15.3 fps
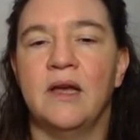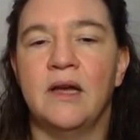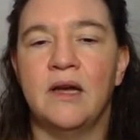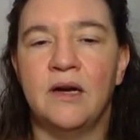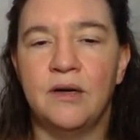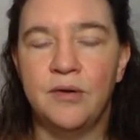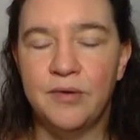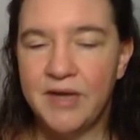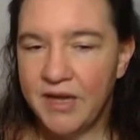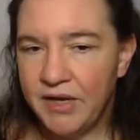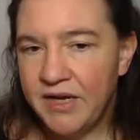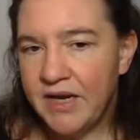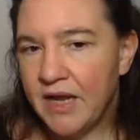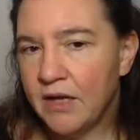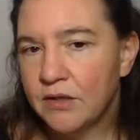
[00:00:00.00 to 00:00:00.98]
uh,
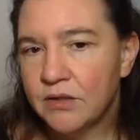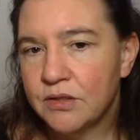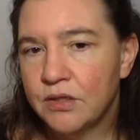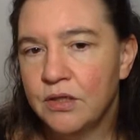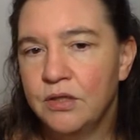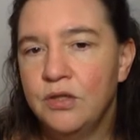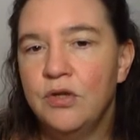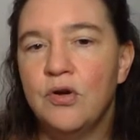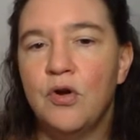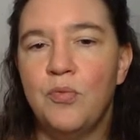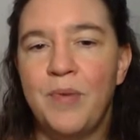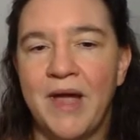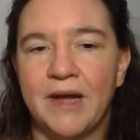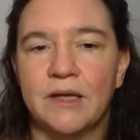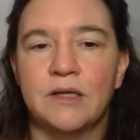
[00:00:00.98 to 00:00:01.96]
and else you go
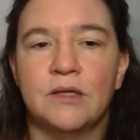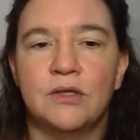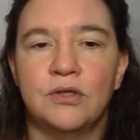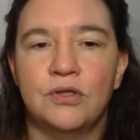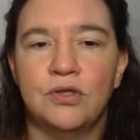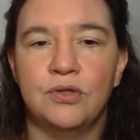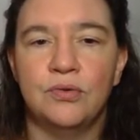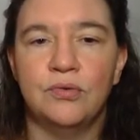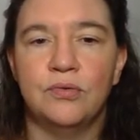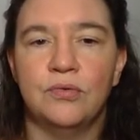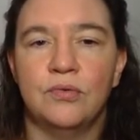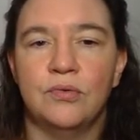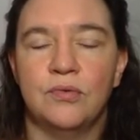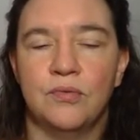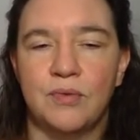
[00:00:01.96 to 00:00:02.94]
back to,
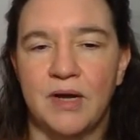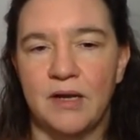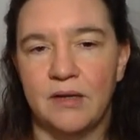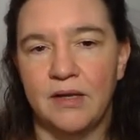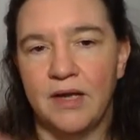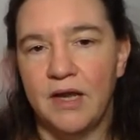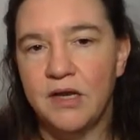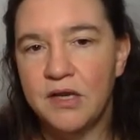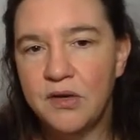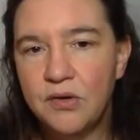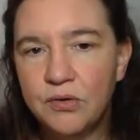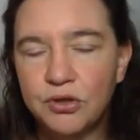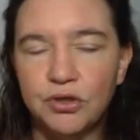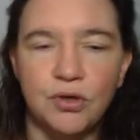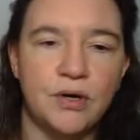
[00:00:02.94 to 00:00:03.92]
well, a new
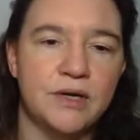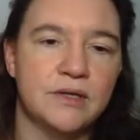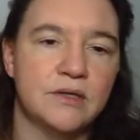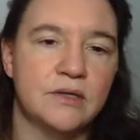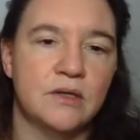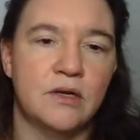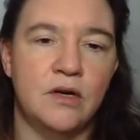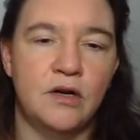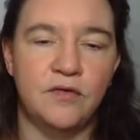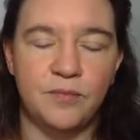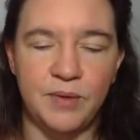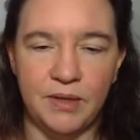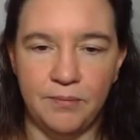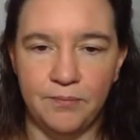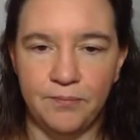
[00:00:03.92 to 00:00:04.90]
choice of
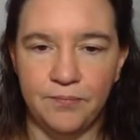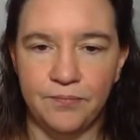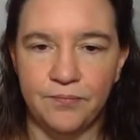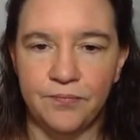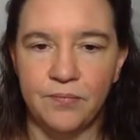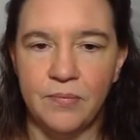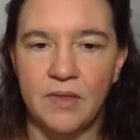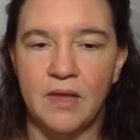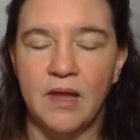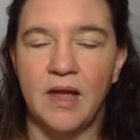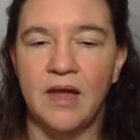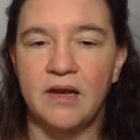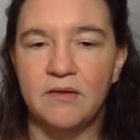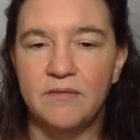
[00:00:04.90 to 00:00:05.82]
p. And